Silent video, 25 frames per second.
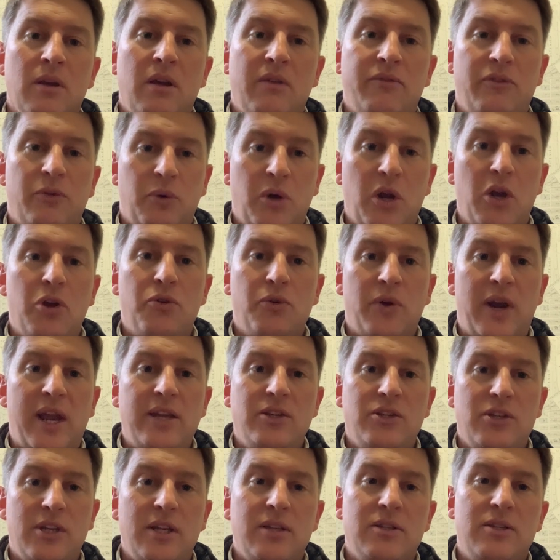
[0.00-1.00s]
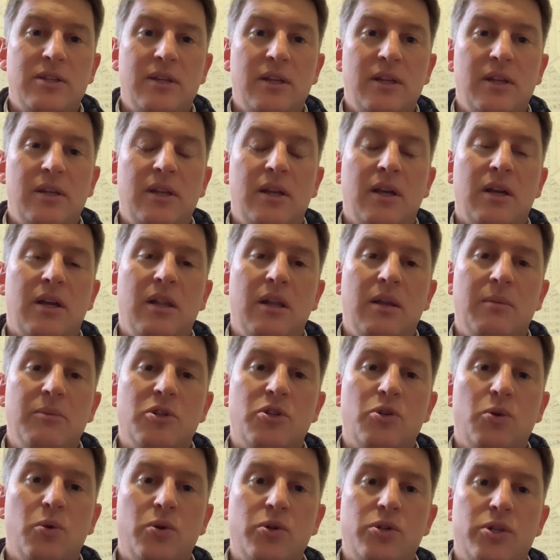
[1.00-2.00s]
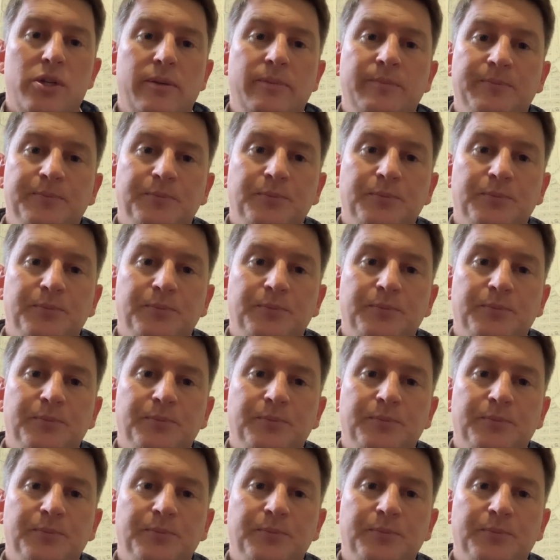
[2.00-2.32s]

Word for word: of a road rage incident in Columbus, Georgia,